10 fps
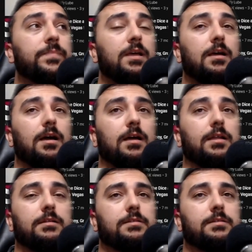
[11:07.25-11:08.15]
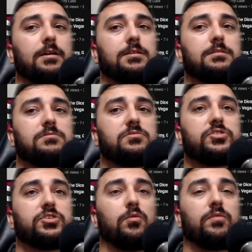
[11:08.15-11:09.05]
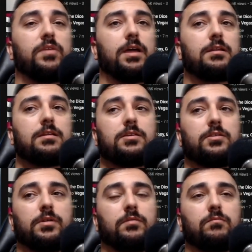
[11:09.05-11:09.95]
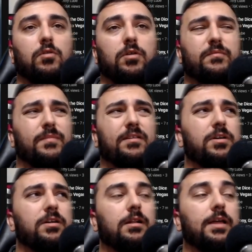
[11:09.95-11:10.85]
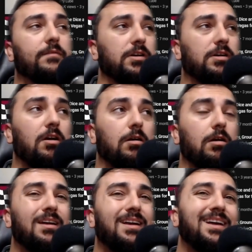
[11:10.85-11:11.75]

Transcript: And it does show that you can work from anywhere and it'll have your car.